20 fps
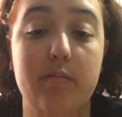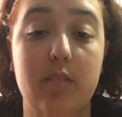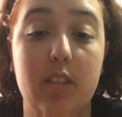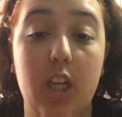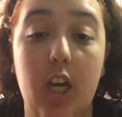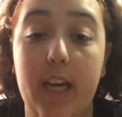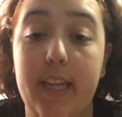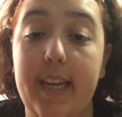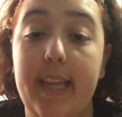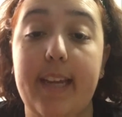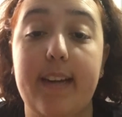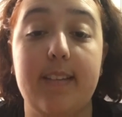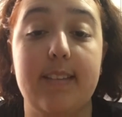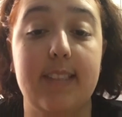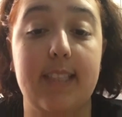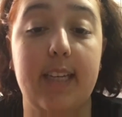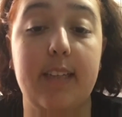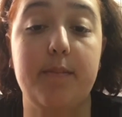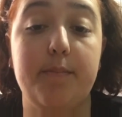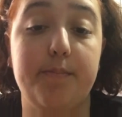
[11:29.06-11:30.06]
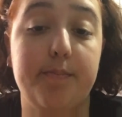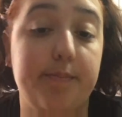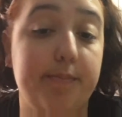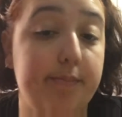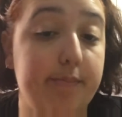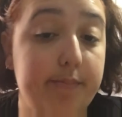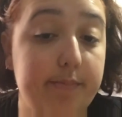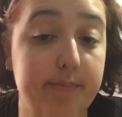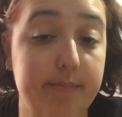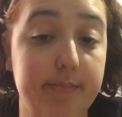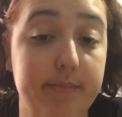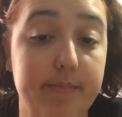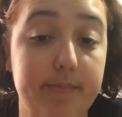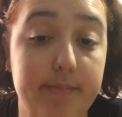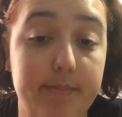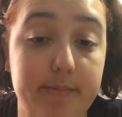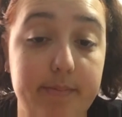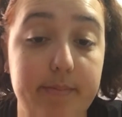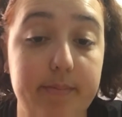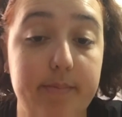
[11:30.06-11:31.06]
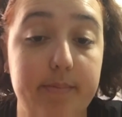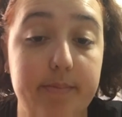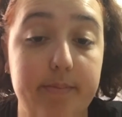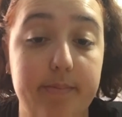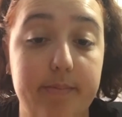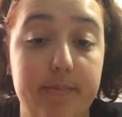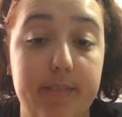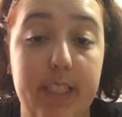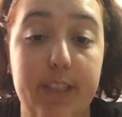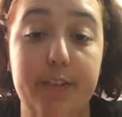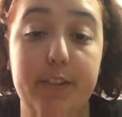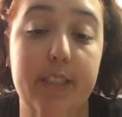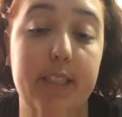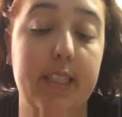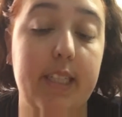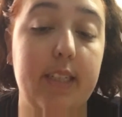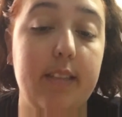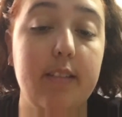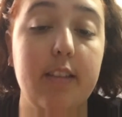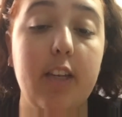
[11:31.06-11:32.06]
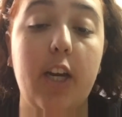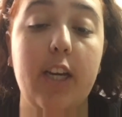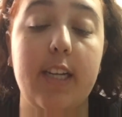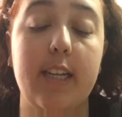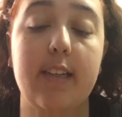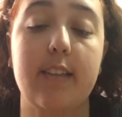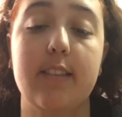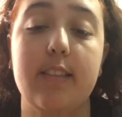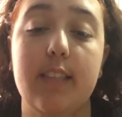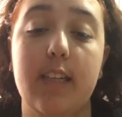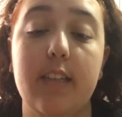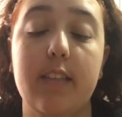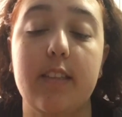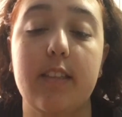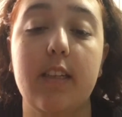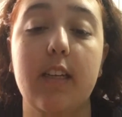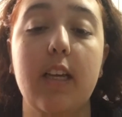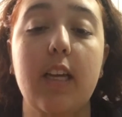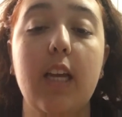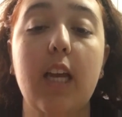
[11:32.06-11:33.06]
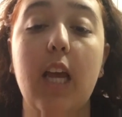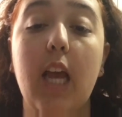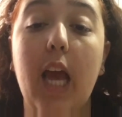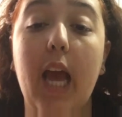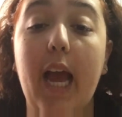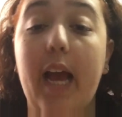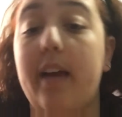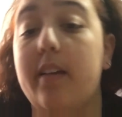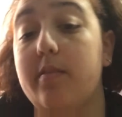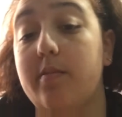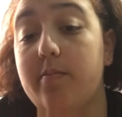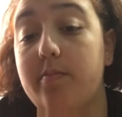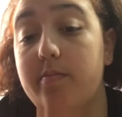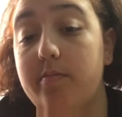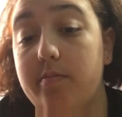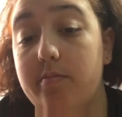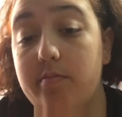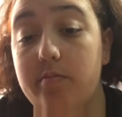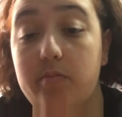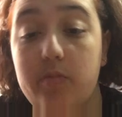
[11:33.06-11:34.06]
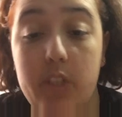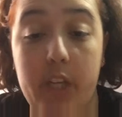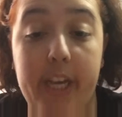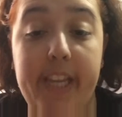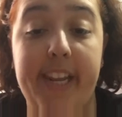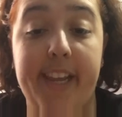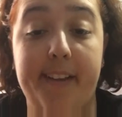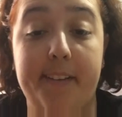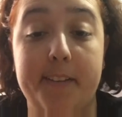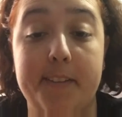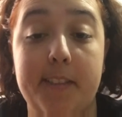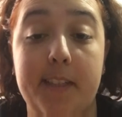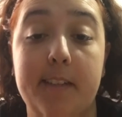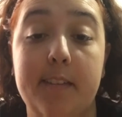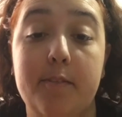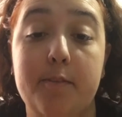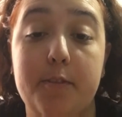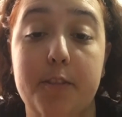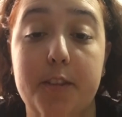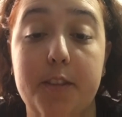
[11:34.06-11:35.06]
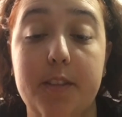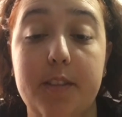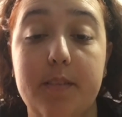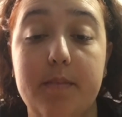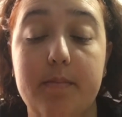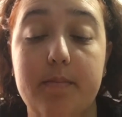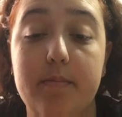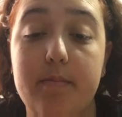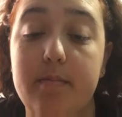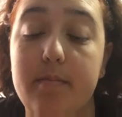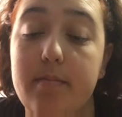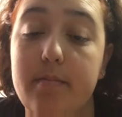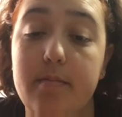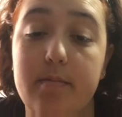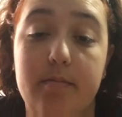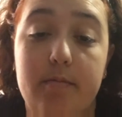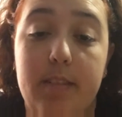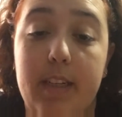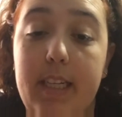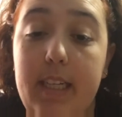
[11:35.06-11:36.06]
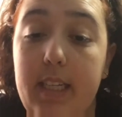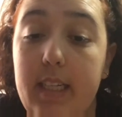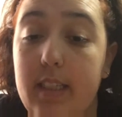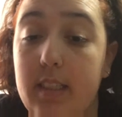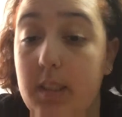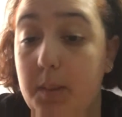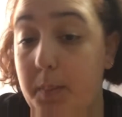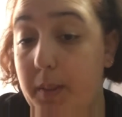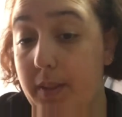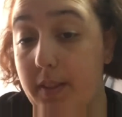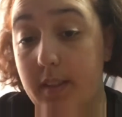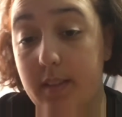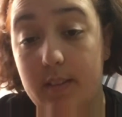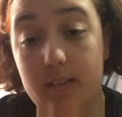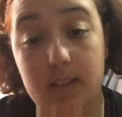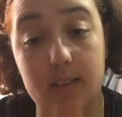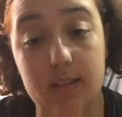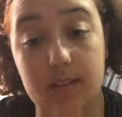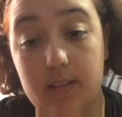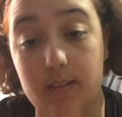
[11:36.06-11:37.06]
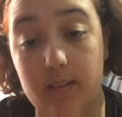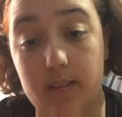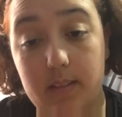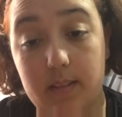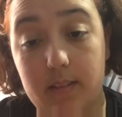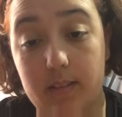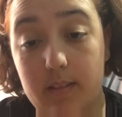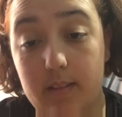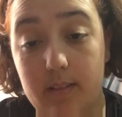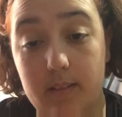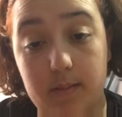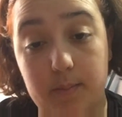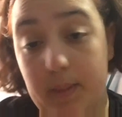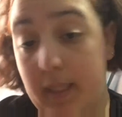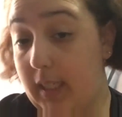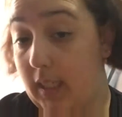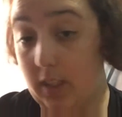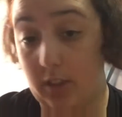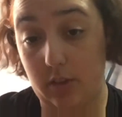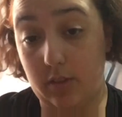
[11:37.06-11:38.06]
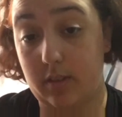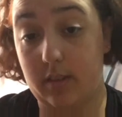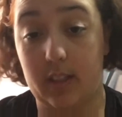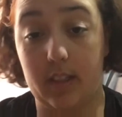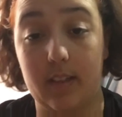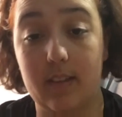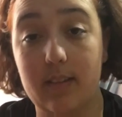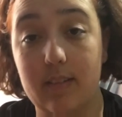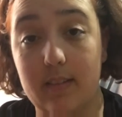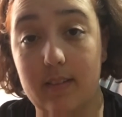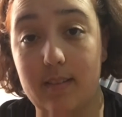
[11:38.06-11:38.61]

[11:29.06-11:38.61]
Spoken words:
9 out of 10. Definitely 9 out of 10. And 9 out of 10 for reading experience. It's been interesting.